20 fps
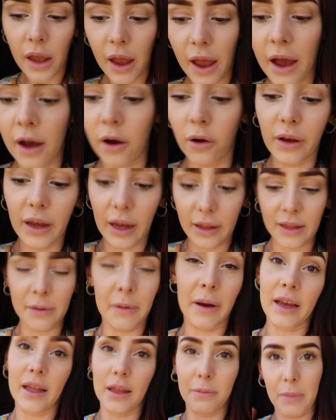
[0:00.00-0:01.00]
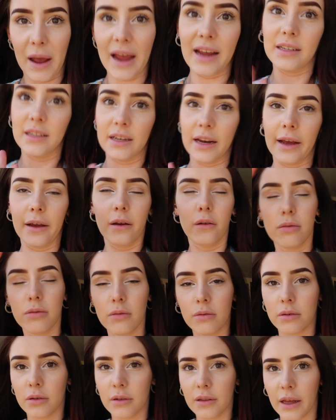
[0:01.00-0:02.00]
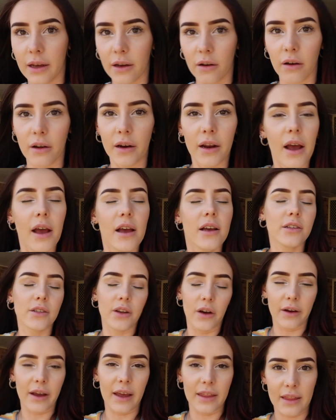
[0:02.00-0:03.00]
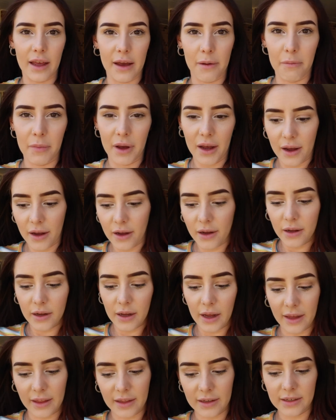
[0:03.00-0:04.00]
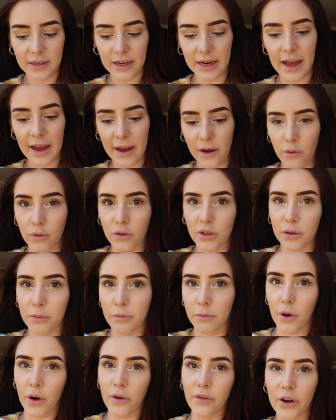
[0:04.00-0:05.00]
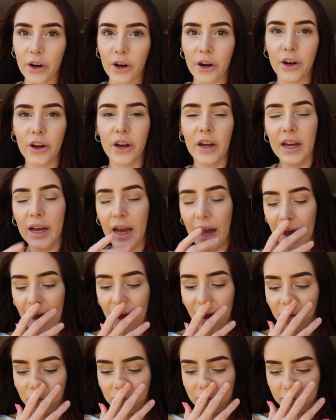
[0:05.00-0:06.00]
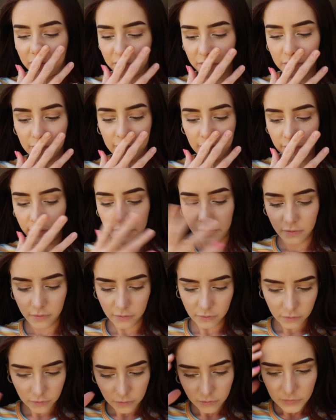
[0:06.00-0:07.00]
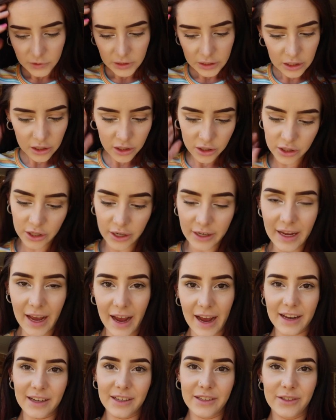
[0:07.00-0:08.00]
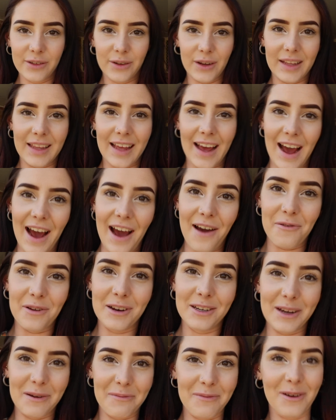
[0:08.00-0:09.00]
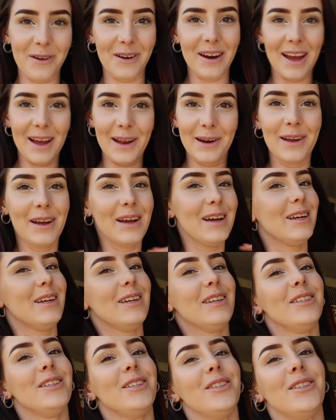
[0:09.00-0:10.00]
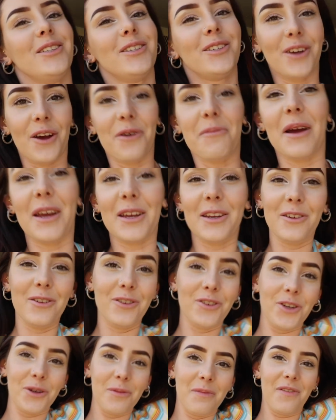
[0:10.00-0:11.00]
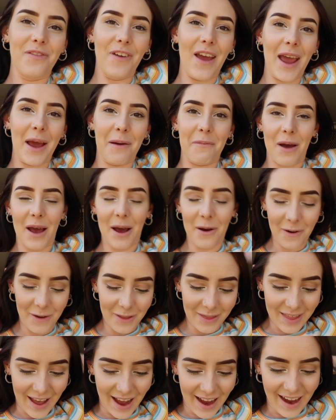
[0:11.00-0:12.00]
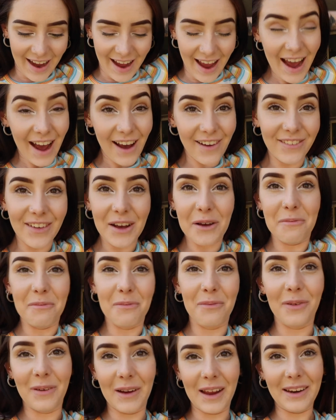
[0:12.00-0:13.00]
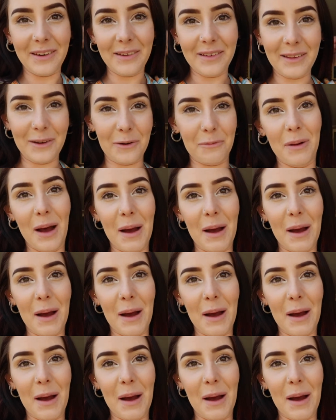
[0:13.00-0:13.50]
I'll get them. I get paid today. Whew, thank God. So I'll get them either today or tomorrow. So yeah, I just thought that I would jump on and show my YouTube fam that I have a brand new little